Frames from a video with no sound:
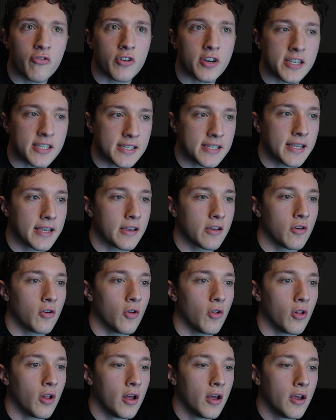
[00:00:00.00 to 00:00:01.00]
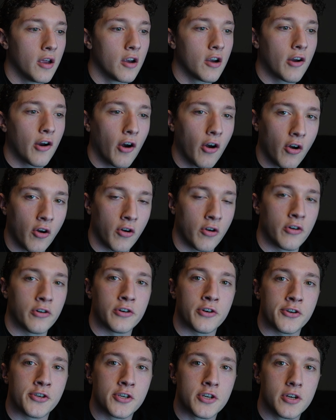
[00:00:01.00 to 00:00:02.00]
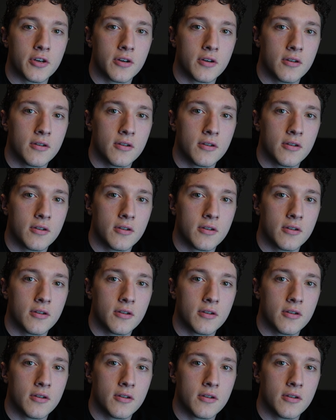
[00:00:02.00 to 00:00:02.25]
single urge